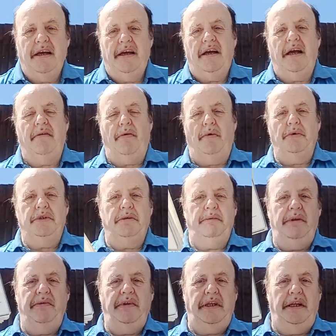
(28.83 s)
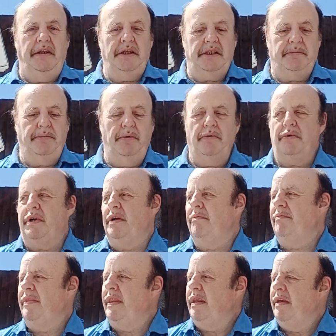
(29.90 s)
I've also been reading this book,
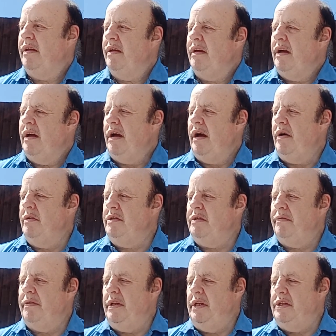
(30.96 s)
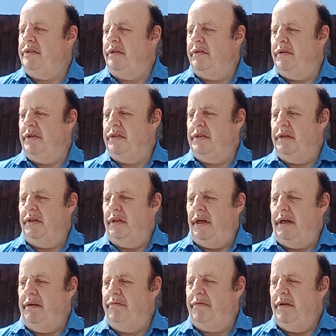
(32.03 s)
How to Finish the Christian
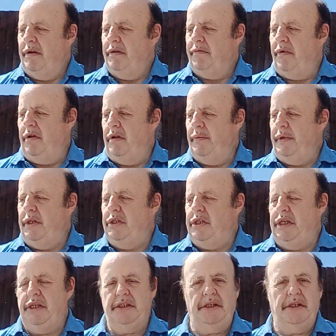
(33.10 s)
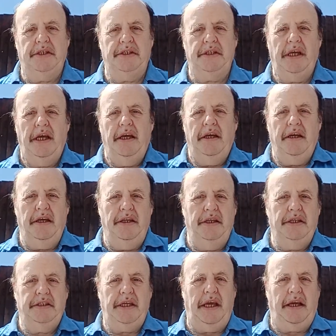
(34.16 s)
Life Following Jesus in the
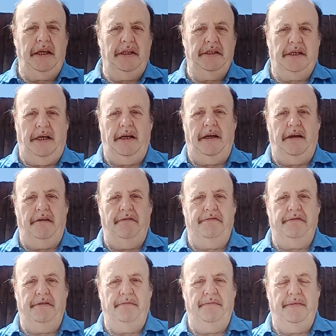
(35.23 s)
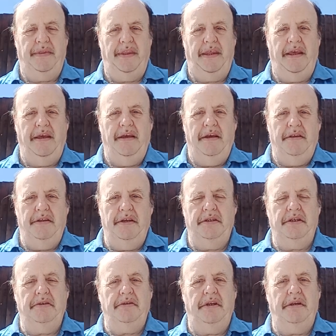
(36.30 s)
Second Half. This
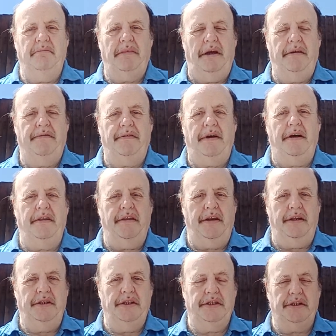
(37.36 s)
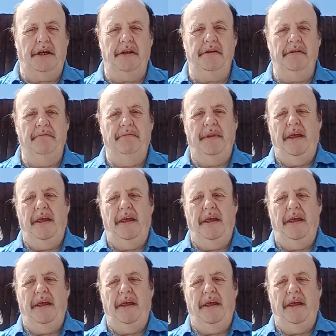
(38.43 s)
is written by father and son,